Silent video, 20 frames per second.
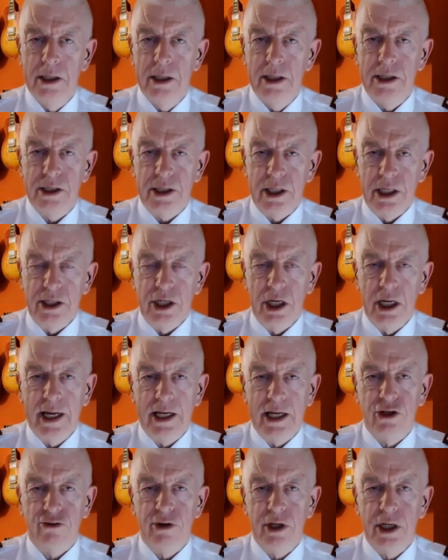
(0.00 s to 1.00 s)
Senior
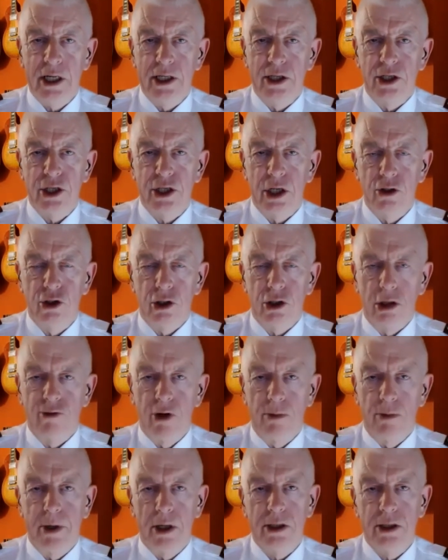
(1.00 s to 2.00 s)
lecturer in social
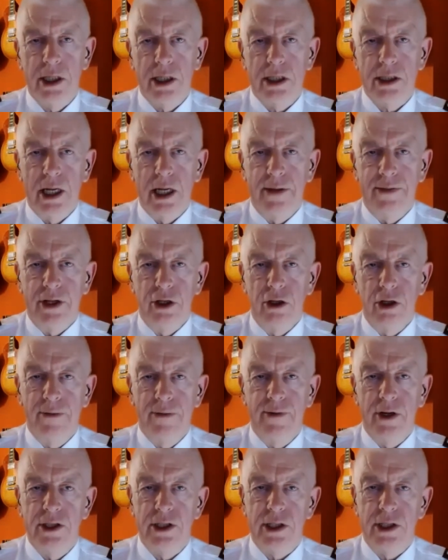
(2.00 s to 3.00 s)
robotics at the
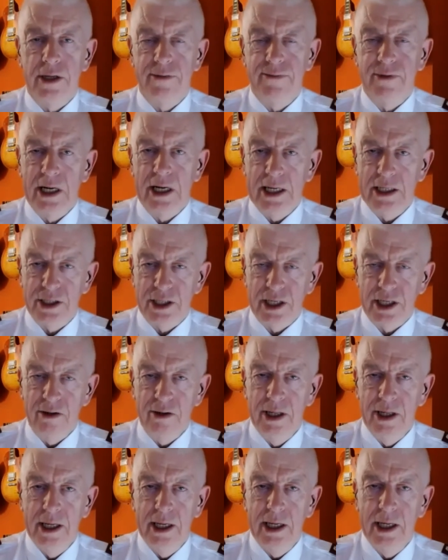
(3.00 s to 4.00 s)
University of Glasgow,
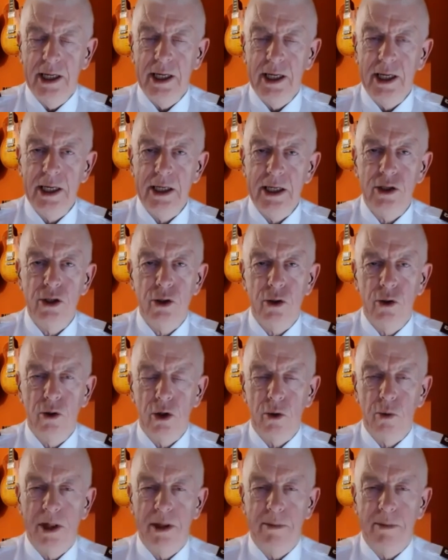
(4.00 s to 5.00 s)
here to
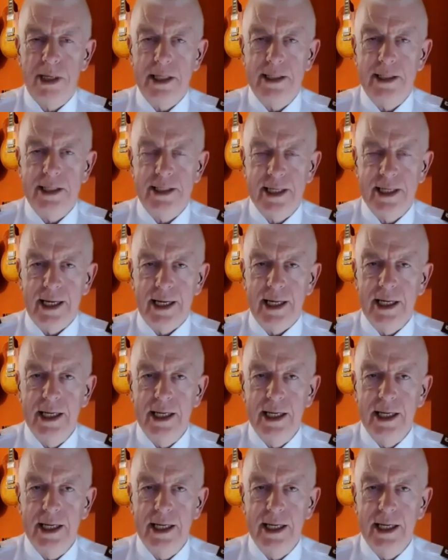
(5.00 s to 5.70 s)
talk with me today